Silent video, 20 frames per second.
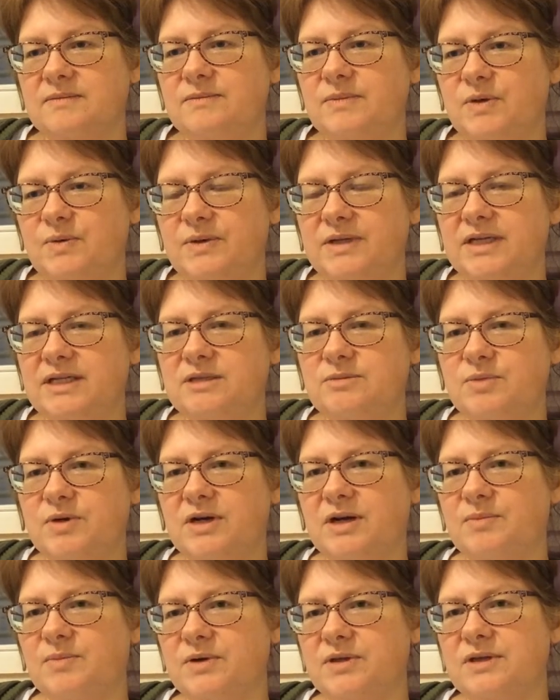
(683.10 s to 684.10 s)
be willing to
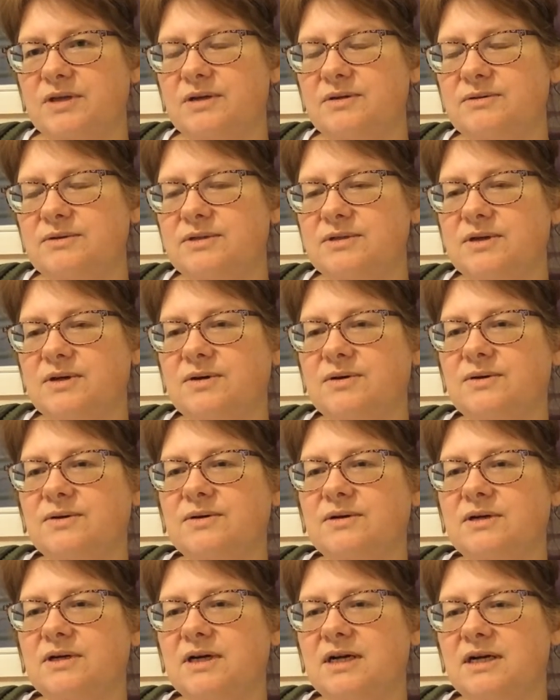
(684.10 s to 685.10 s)
put up with you. So
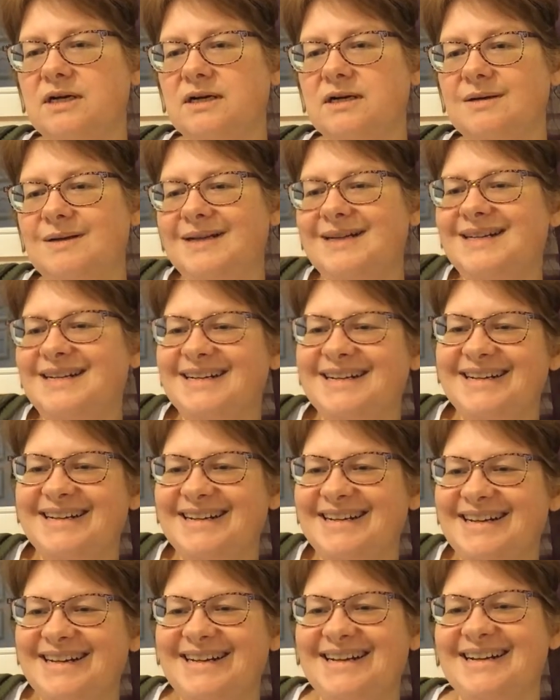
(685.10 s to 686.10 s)

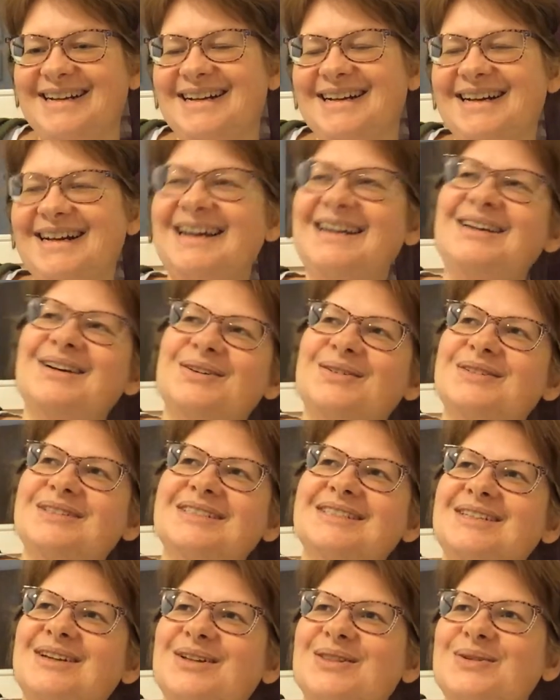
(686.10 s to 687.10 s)
I know
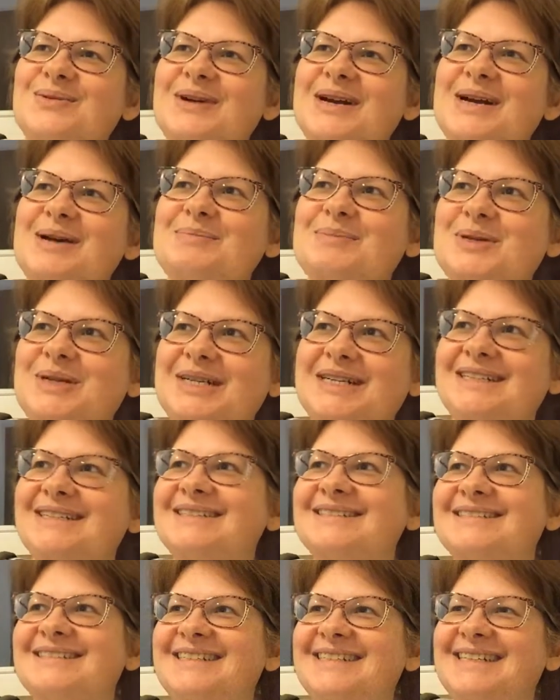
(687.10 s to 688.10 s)
it's all in the way I put it.